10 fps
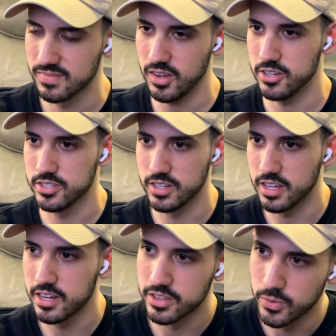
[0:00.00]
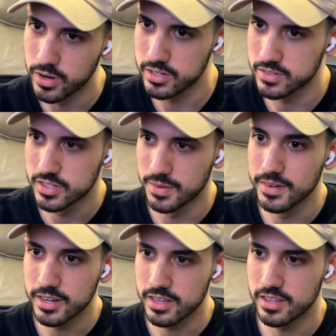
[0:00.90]
Also, to hear the words of
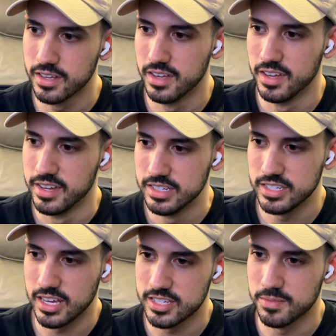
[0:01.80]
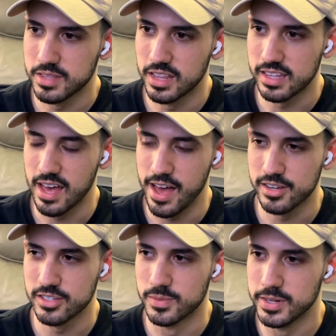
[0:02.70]
somebody say something like that,
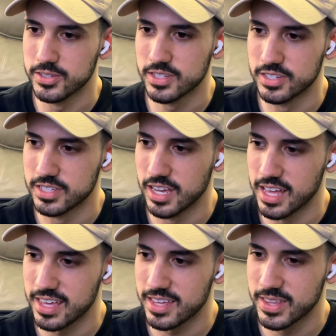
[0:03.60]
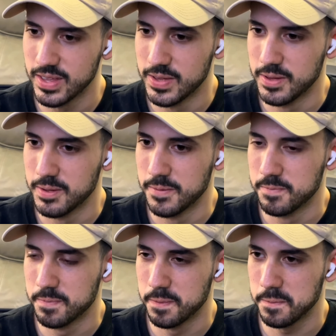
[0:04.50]
as opposed to say,
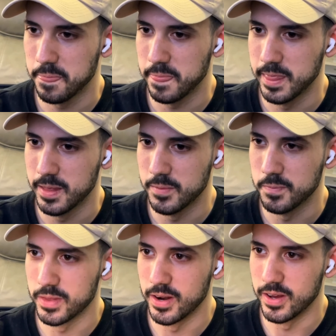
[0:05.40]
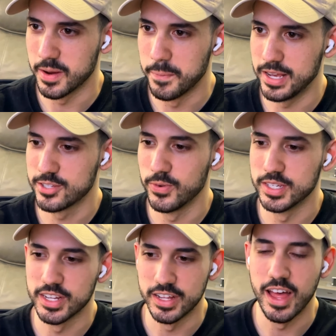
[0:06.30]
you know, your best
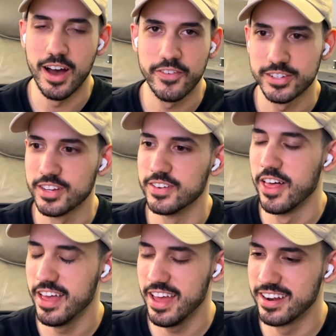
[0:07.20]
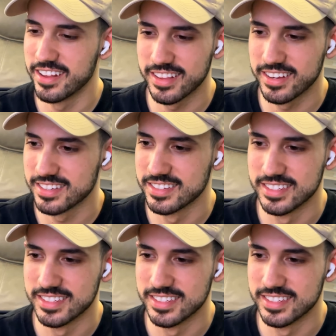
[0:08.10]
wasn't enough or something. I don't know.